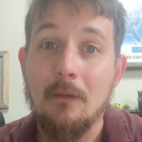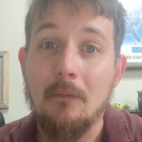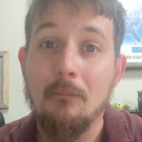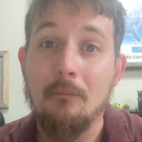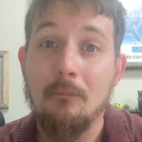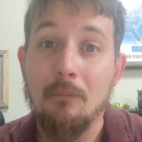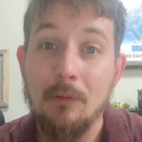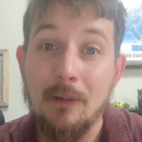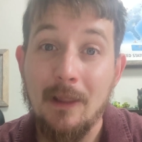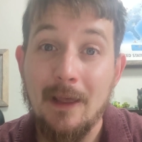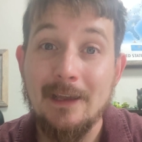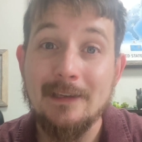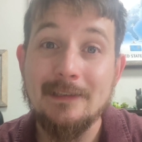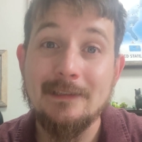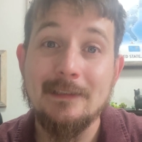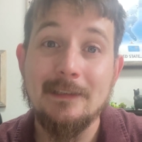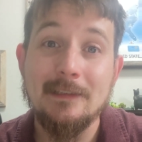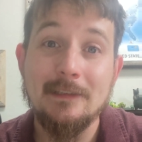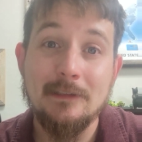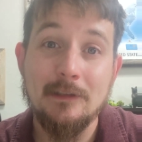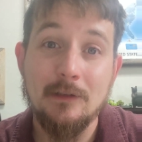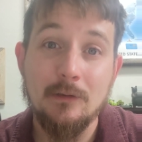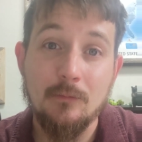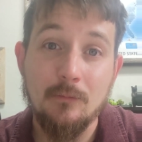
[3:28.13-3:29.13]
Blessed
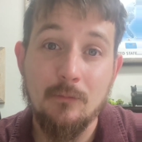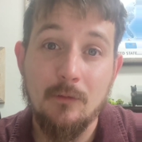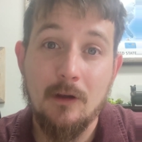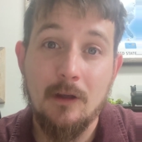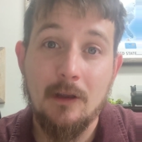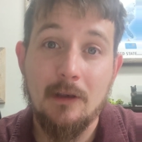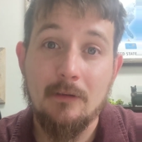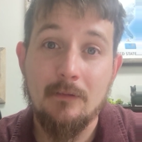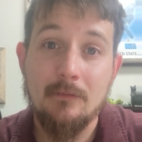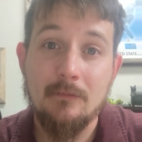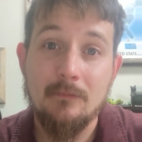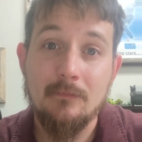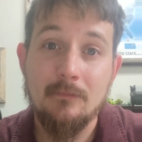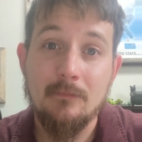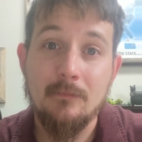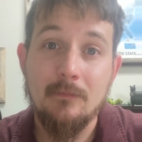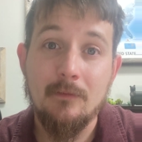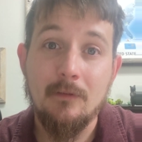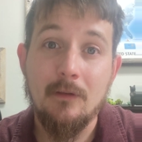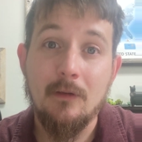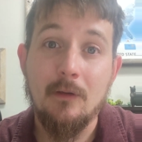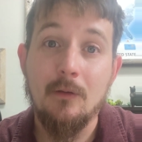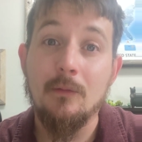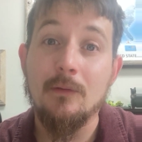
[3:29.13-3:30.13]
is the one
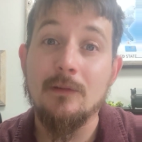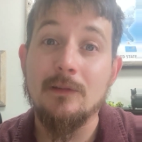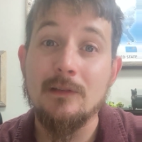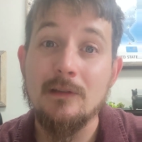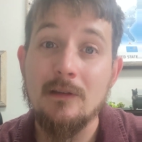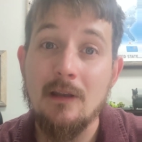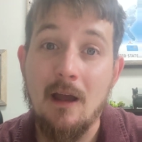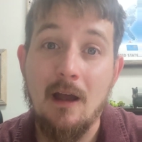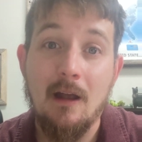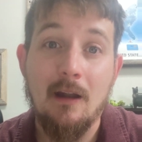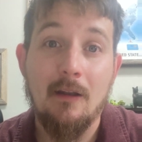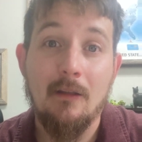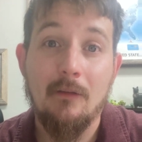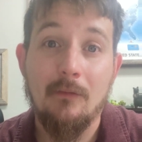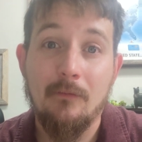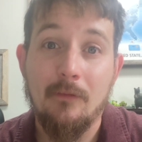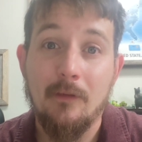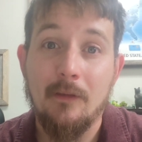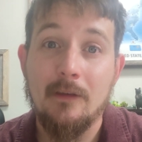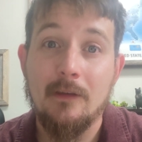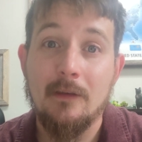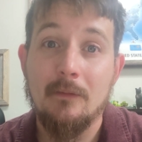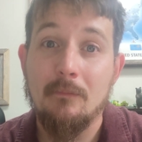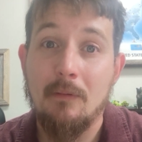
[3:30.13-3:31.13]
who is not
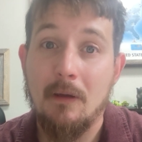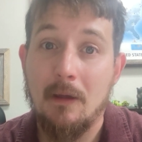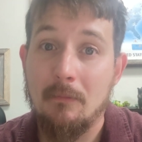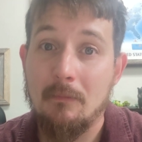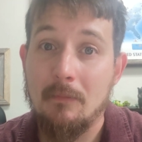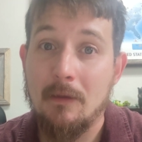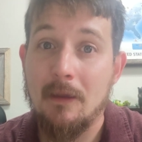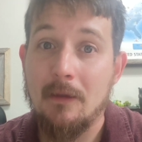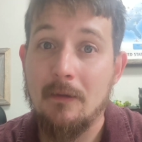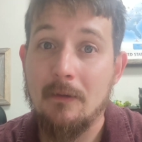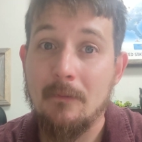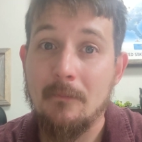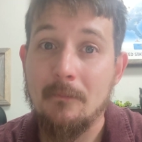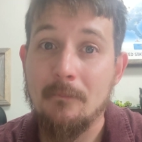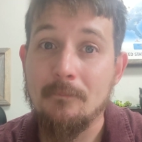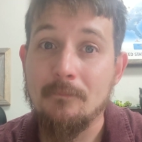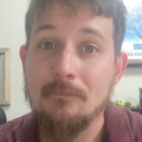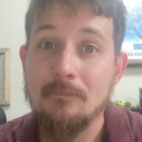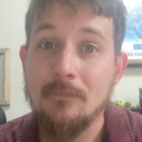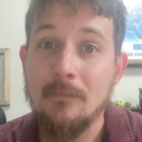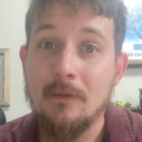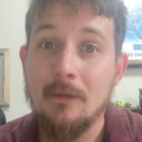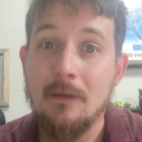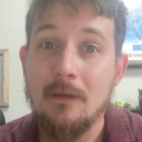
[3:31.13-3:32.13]
offended by me.
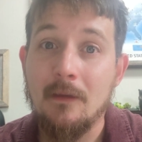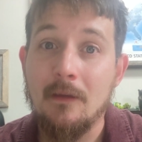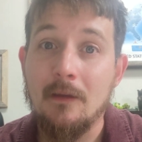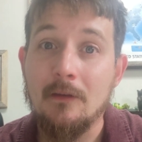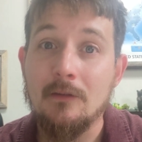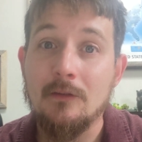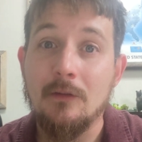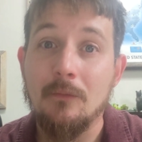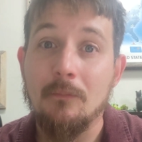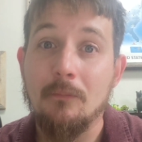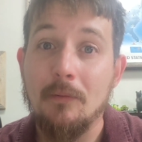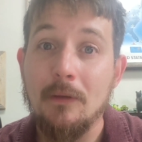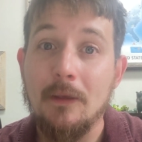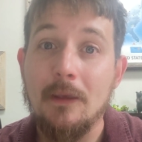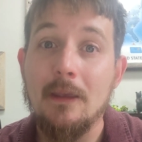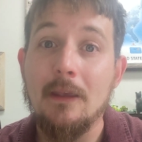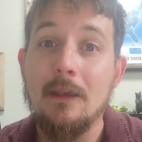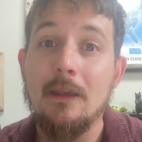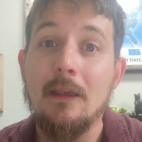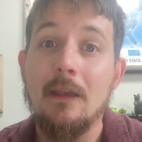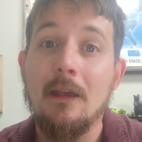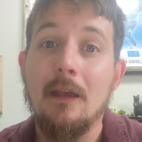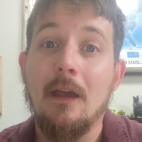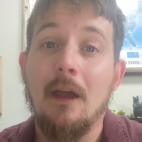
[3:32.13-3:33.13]
To
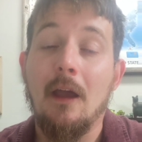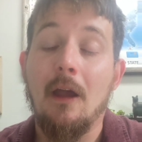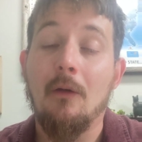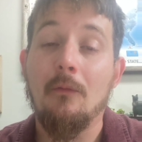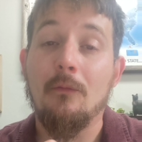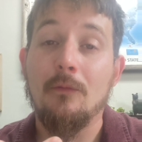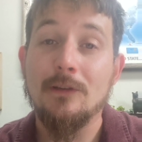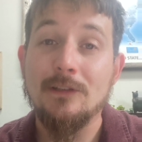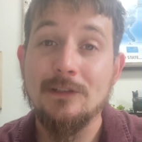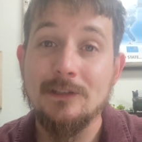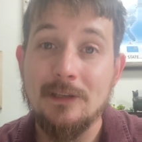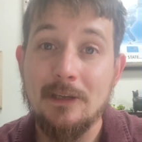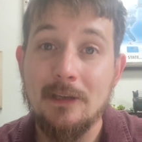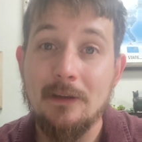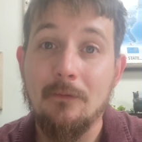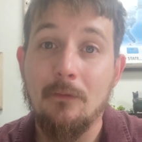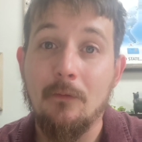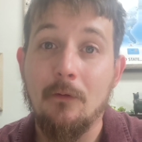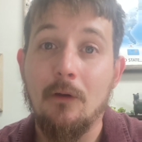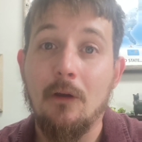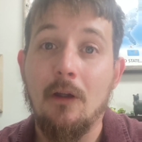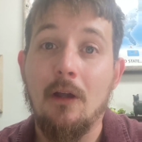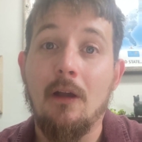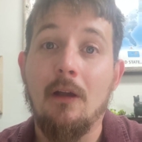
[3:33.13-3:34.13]
be a
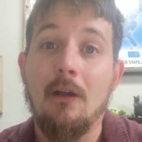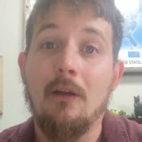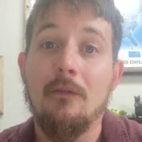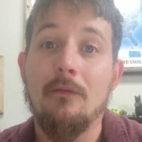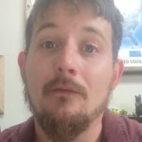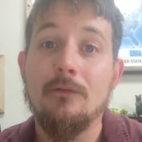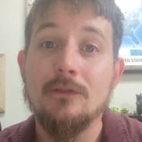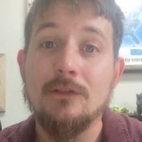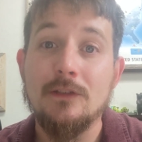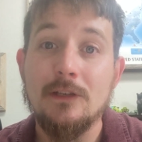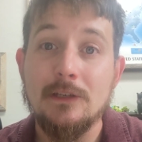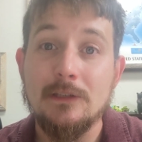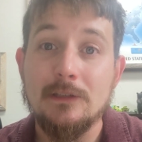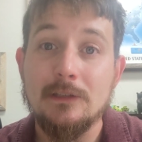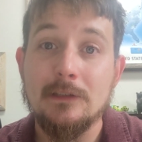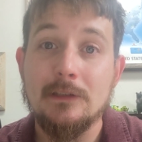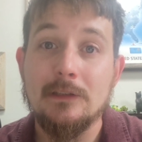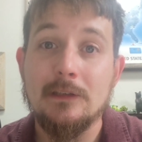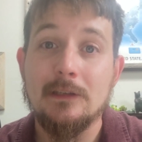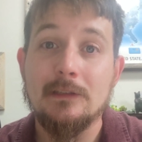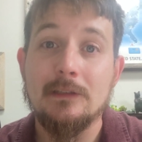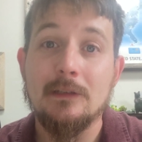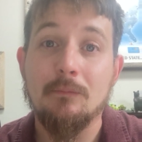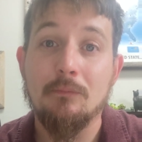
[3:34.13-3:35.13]
receiver of
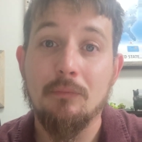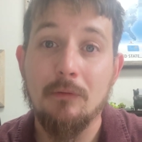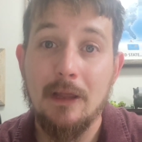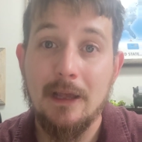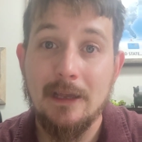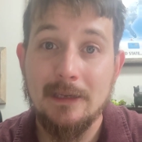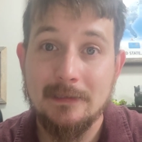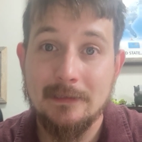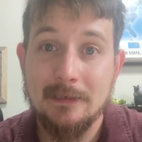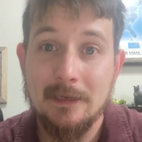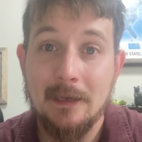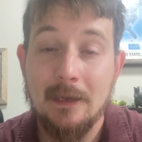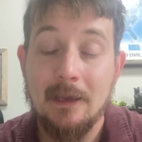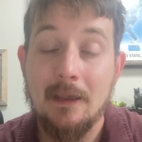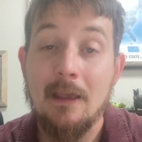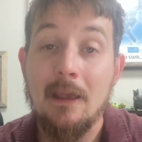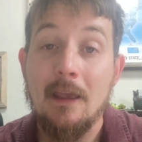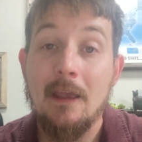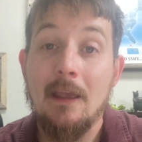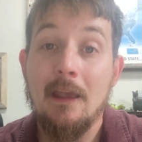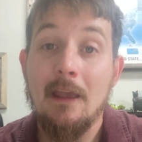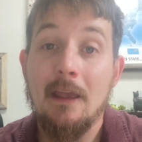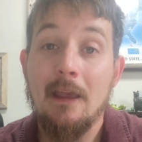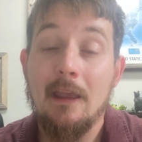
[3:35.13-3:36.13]
Jesus as a blessing
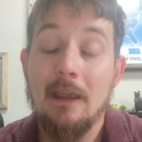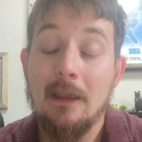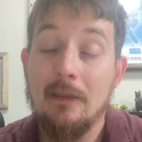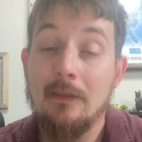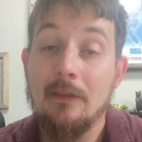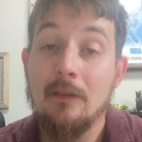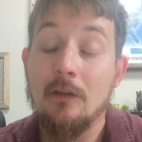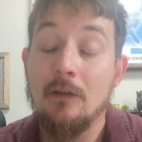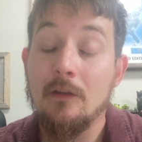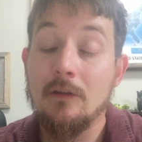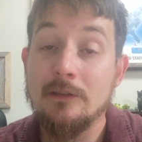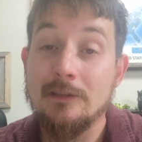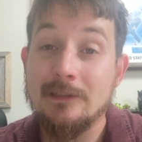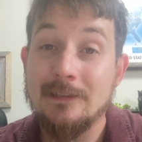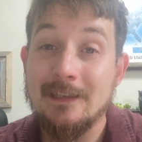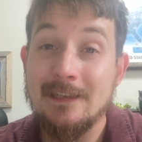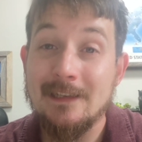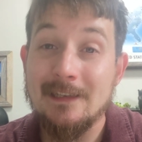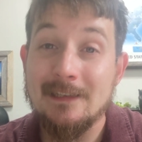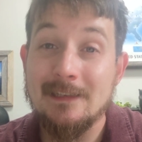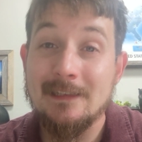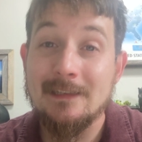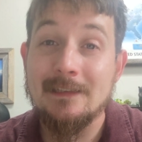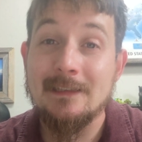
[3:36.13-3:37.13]
in the good
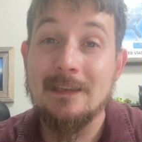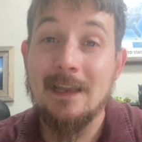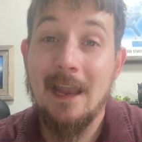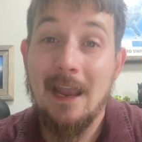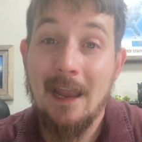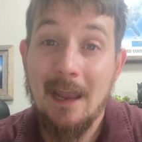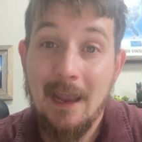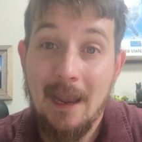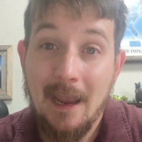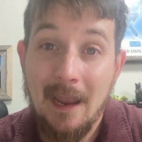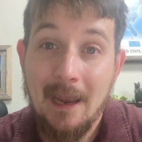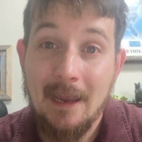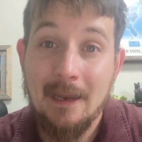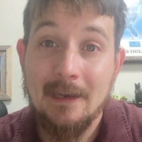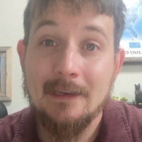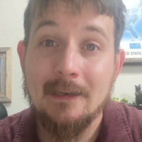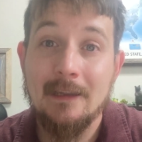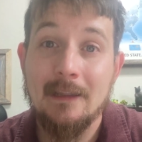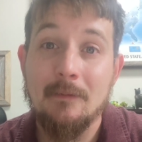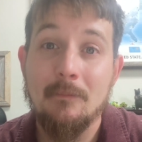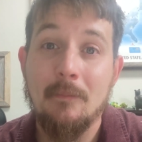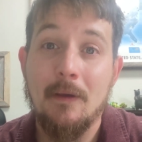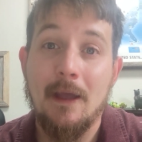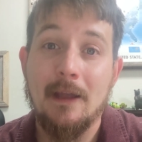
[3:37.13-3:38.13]
seasons and
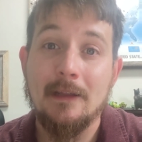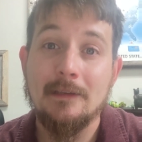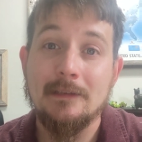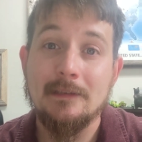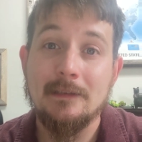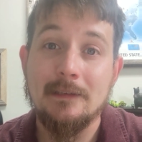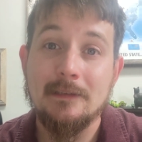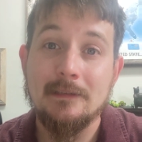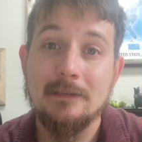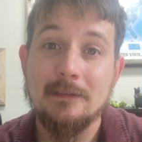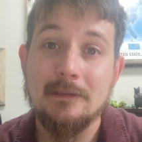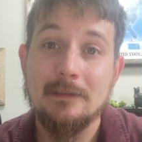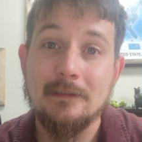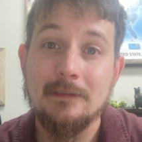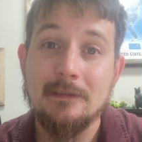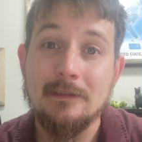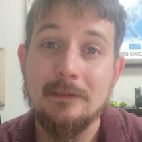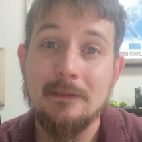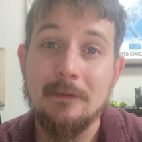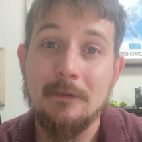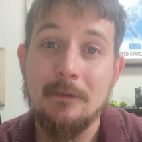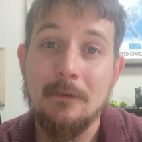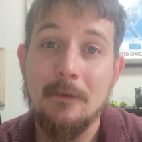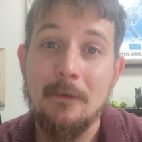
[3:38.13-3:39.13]
in the bad
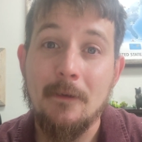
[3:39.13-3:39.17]
seasons.